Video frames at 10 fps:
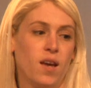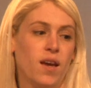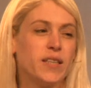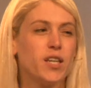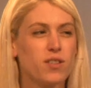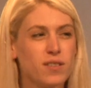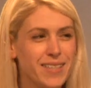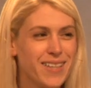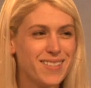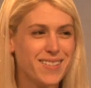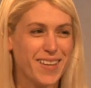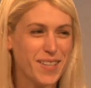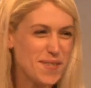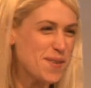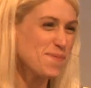In the early days,
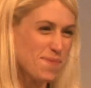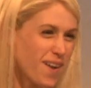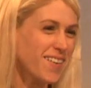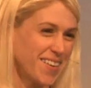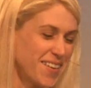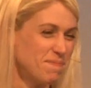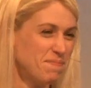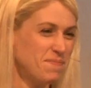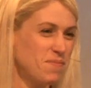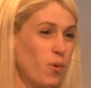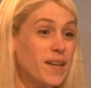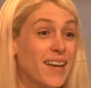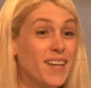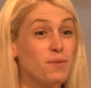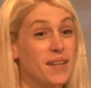things are rocky. One
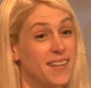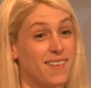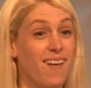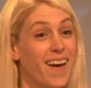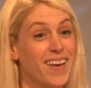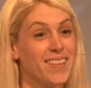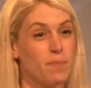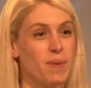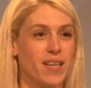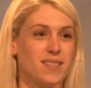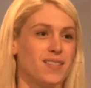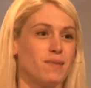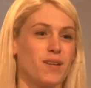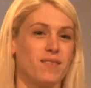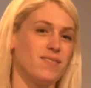day you land a client that pays this
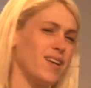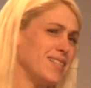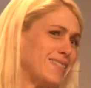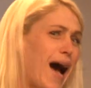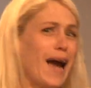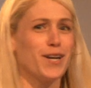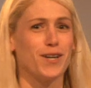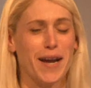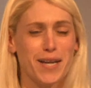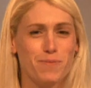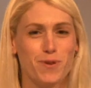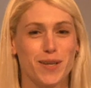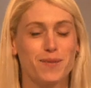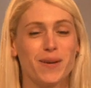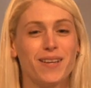month's entire
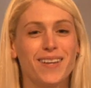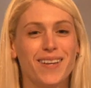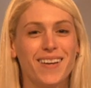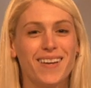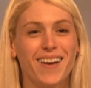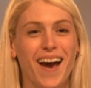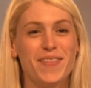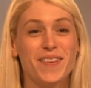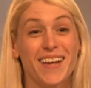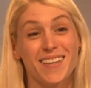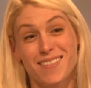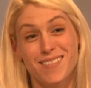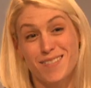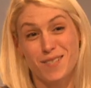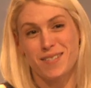AWS bill, and the
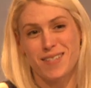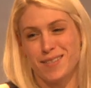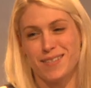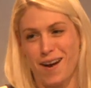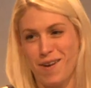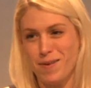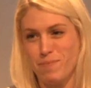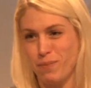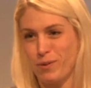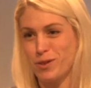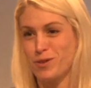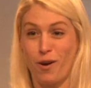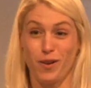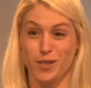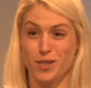next, the site's down and people are just
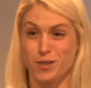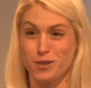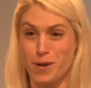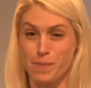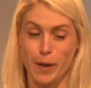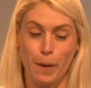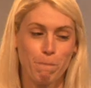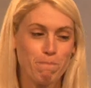calling just to scream at you.